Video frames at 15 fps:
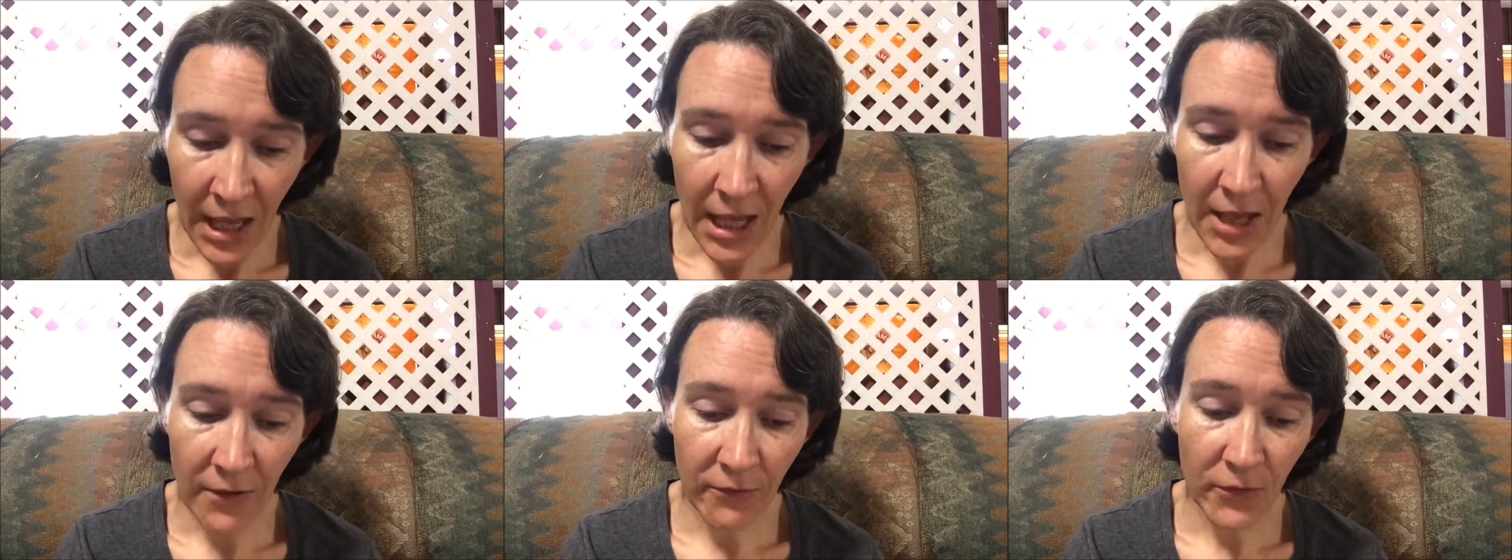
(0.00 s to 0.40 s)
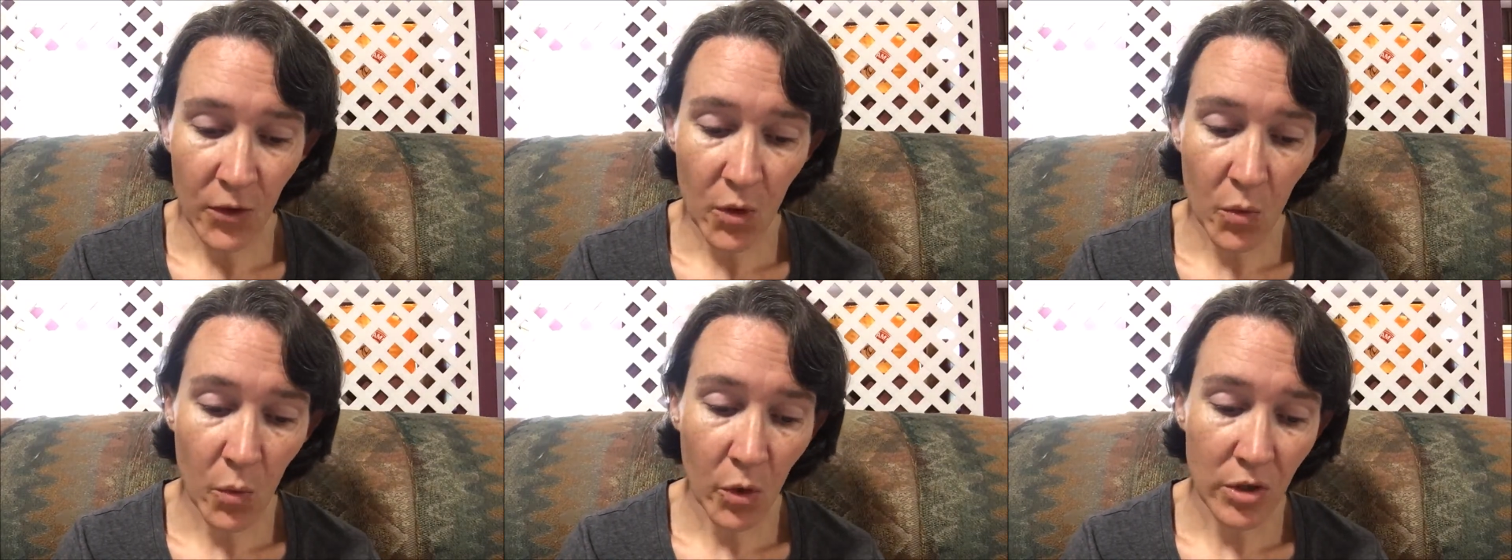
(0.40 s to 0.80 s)
If
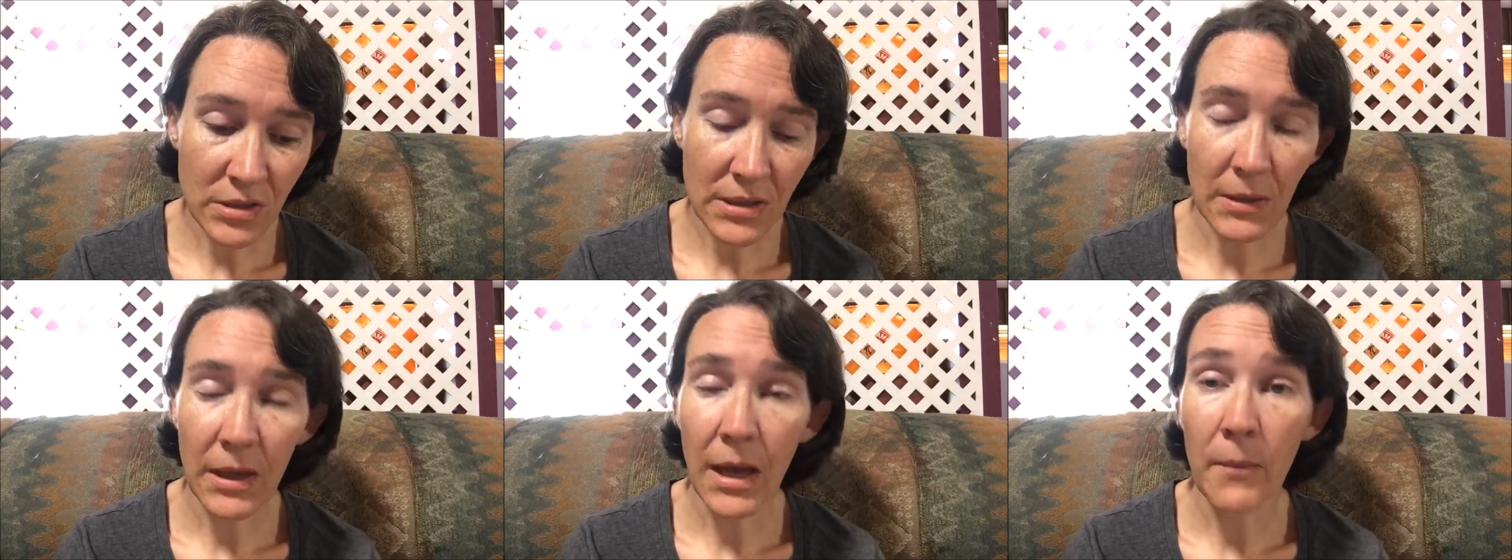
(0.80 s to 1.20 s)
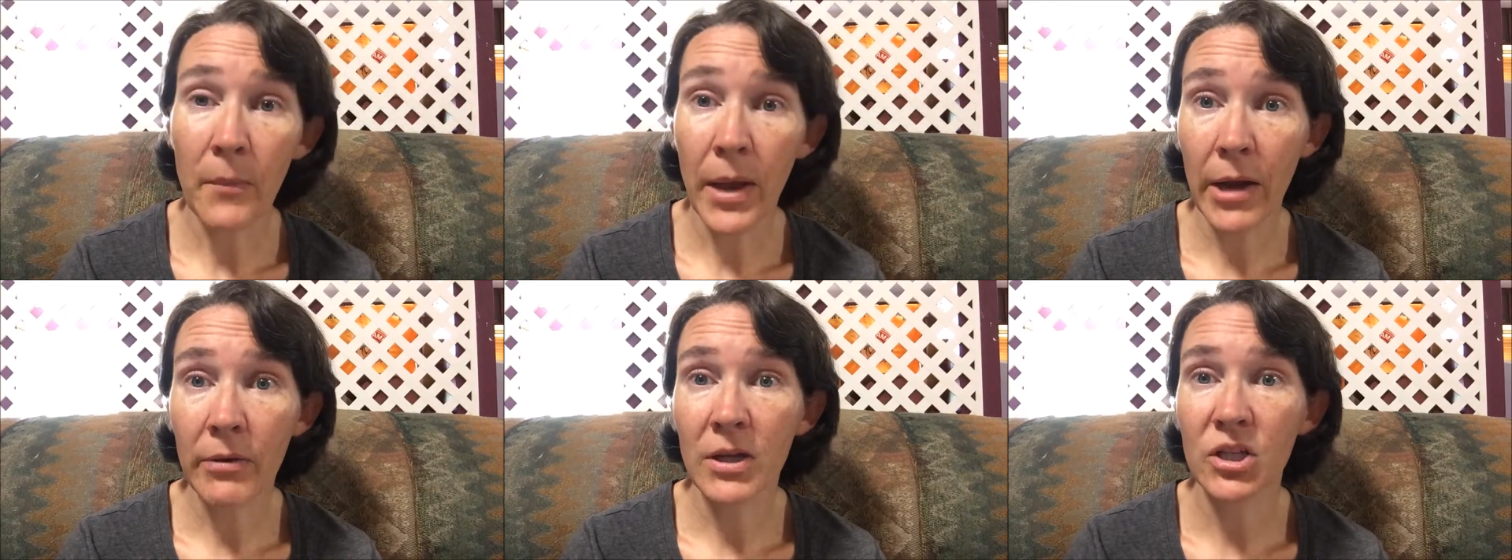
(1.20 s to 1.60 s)
you were to
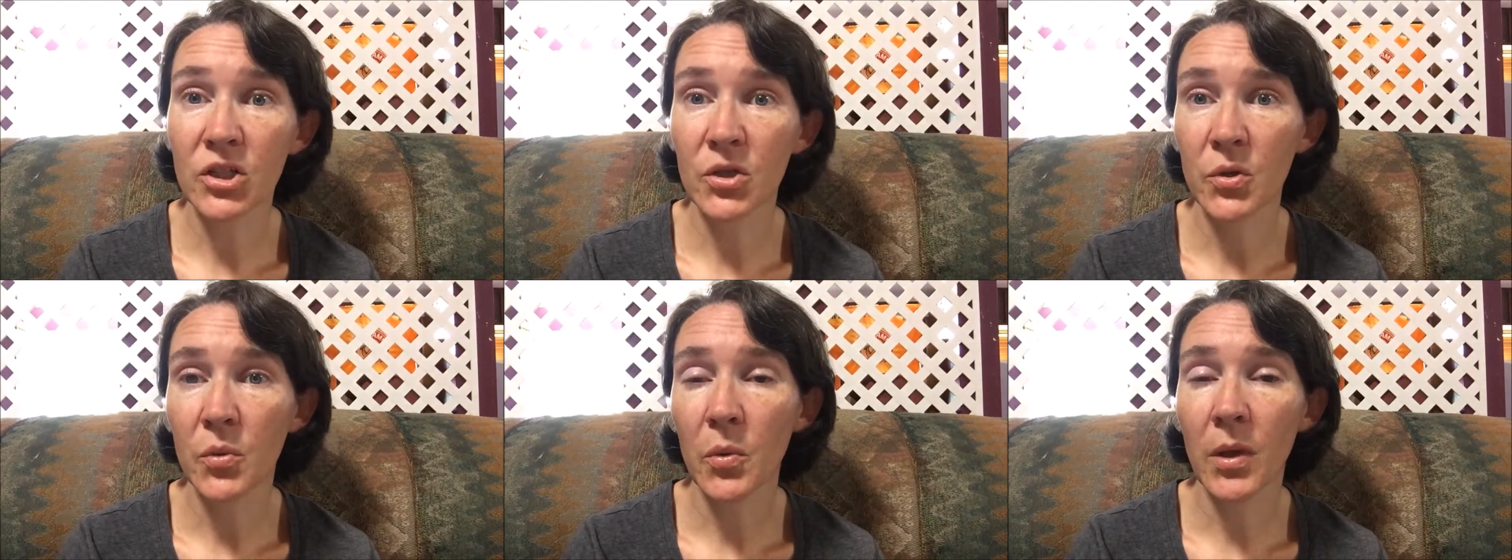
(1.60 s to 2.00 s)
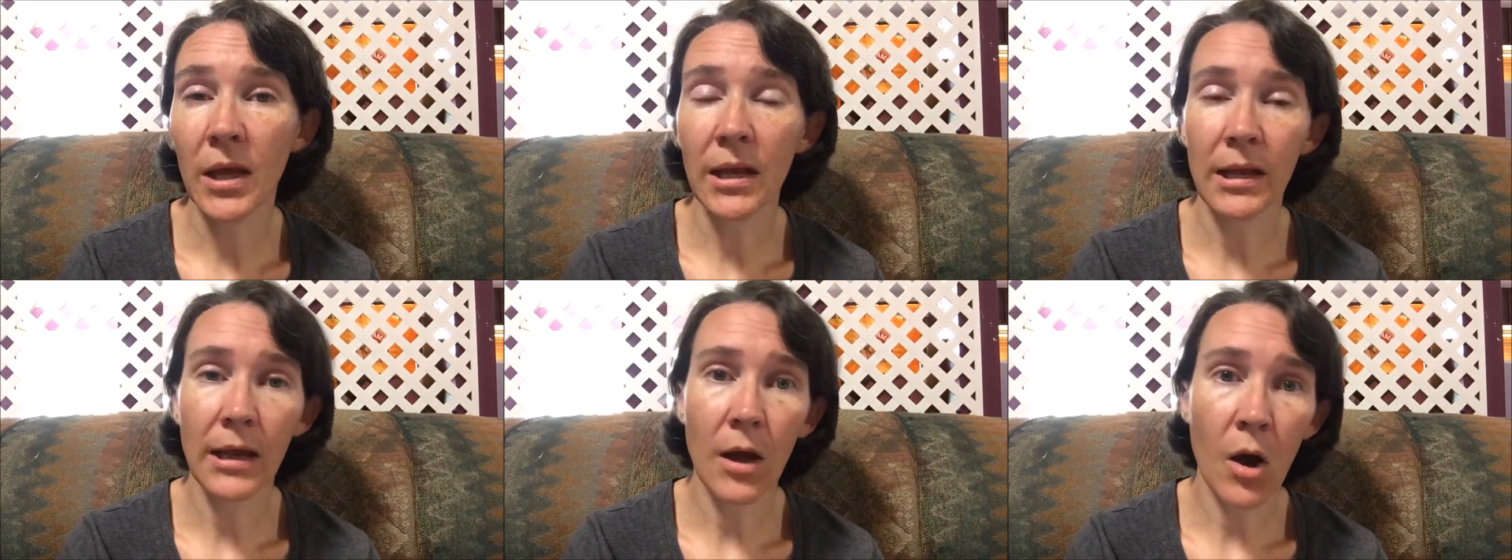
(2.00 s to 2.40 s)
compare it to getting